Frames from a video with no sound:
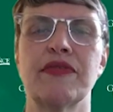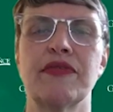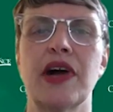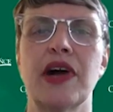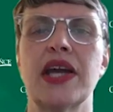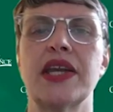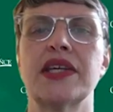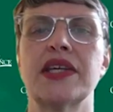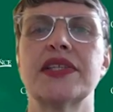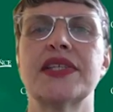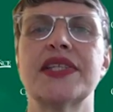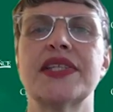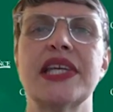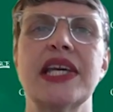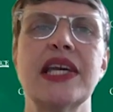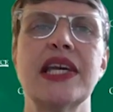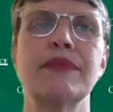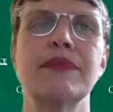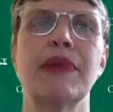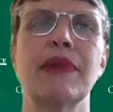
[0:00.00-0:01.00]
provided
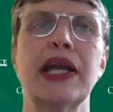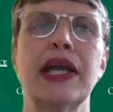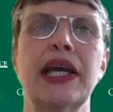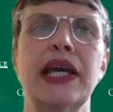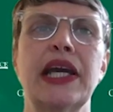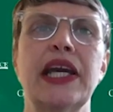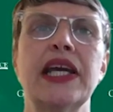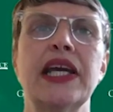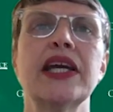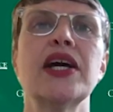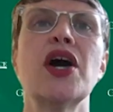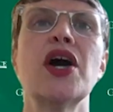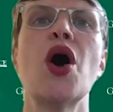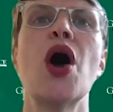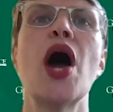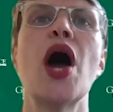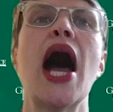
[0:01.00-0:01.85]
seed money,